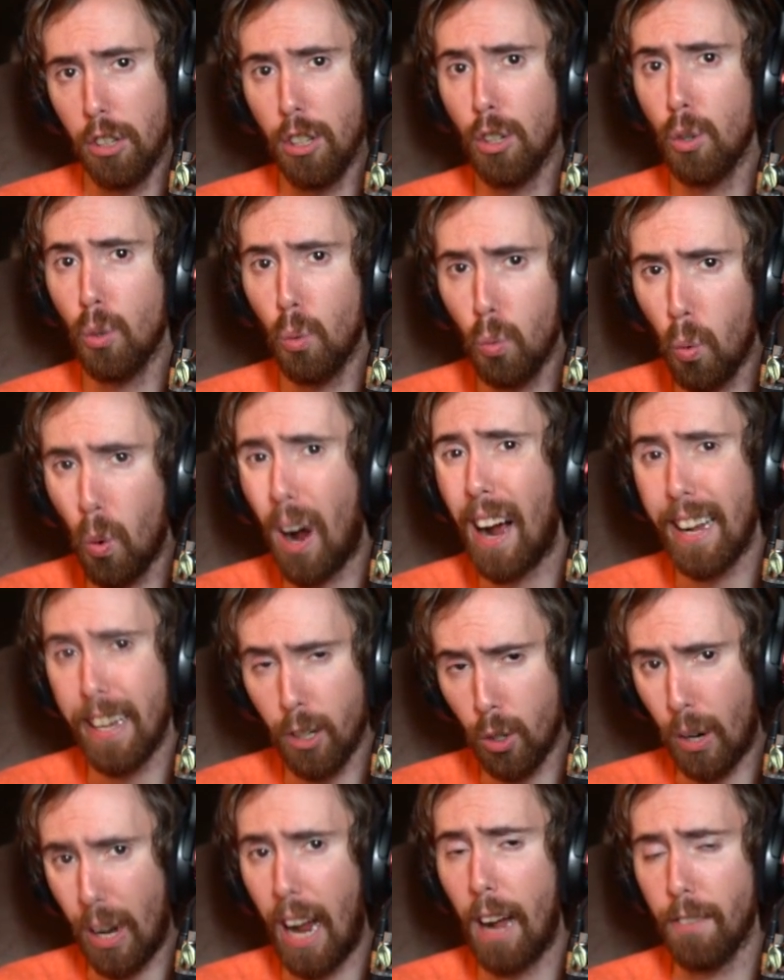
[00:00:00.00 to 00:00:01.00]
you why
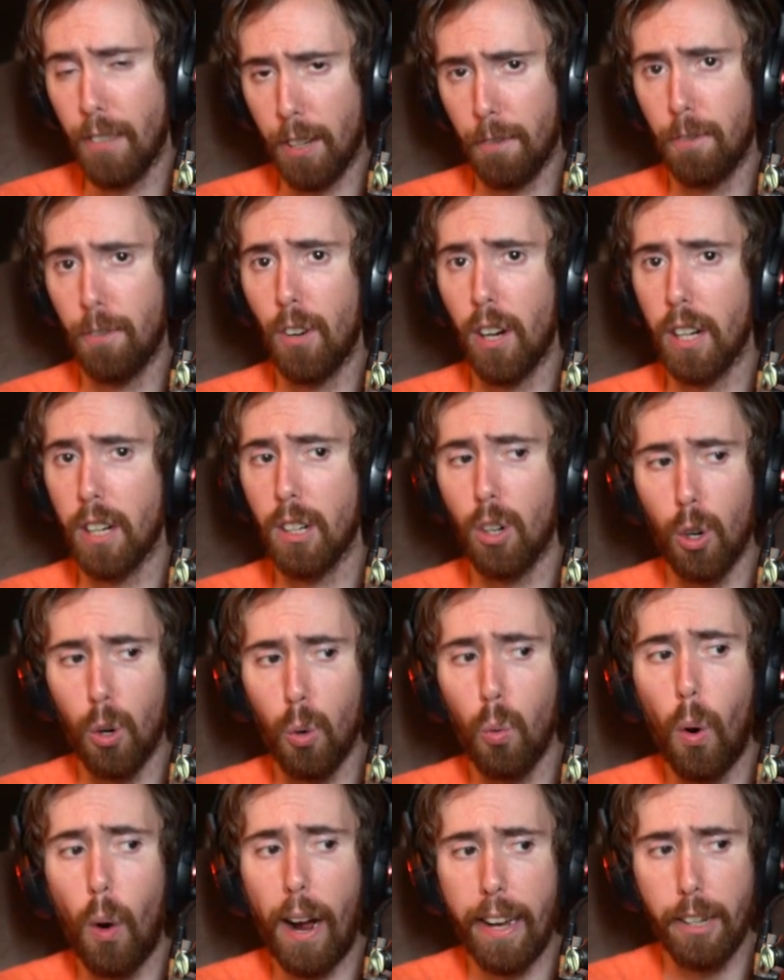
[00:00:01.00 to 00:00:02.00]
you're having fun or
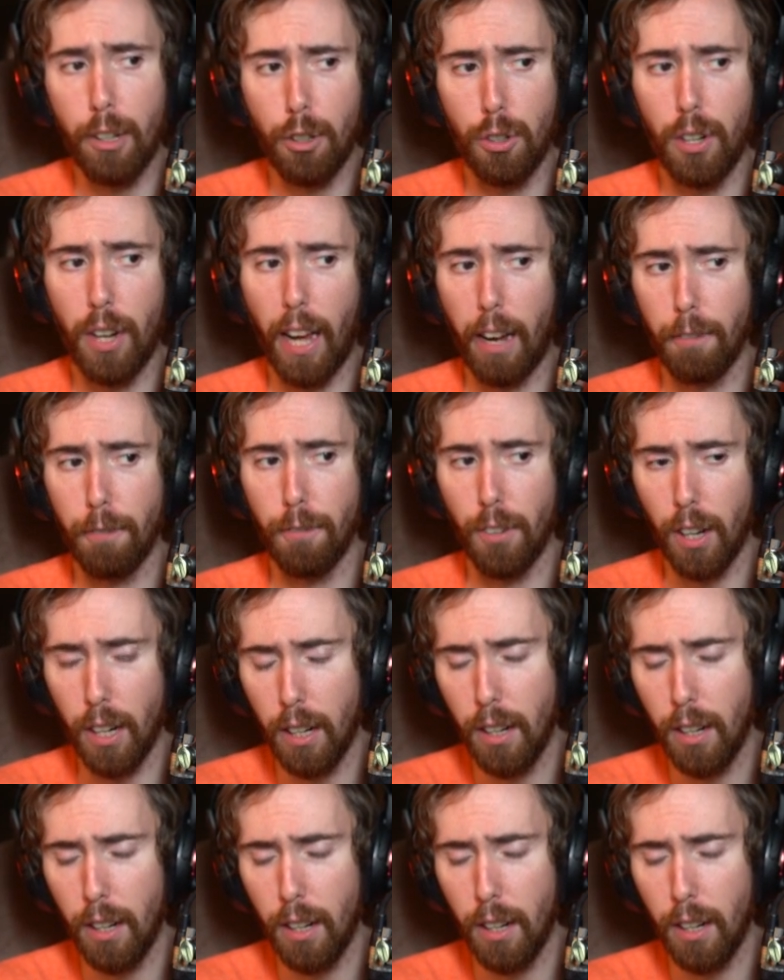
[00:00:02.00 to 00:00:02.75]
why you should have fun.